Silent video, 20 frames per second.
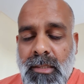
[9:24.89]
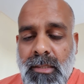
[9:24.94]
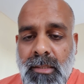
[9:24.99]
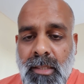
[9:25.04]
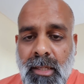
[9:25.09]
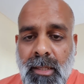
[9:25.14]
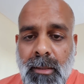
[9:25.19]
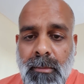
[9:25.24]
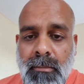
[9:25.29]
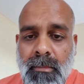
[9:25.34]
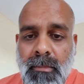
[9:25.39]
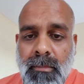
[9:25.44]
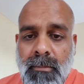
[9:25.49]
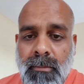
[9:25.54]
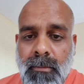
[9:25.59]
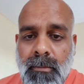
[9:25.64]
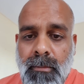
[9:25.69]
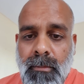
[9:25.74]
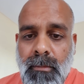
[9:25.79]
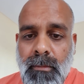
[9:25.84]
same
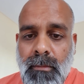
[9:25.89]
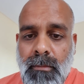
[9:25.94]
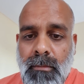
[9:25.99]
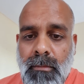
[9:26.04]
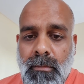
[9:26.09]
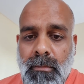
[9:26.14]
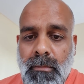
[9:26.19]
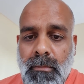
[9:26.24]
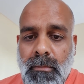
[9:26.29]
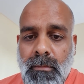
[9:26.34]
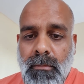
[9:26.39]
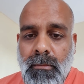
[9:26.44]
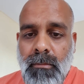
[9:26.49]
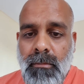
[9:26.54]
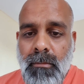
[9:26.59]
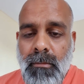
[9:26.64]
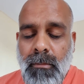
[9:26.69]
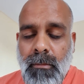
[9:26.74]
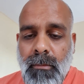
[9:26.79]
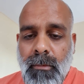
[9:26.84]

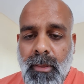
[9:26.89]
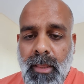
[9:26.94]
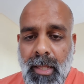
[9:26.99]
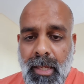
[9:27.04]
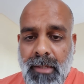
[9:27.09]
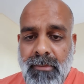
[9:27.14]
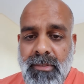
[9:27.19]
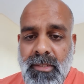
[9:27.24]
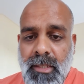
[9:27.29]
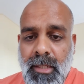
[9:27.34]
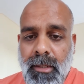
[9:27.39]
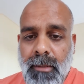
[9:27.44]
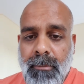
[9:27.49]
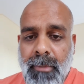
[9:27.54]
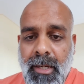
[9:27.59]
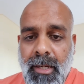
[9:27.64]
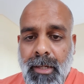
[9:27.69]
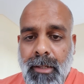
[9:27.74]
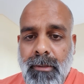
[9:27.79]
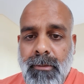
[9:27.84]
lifestyle
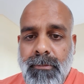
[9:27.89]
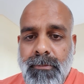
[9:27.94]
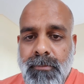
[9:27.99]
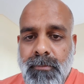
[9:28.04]
back.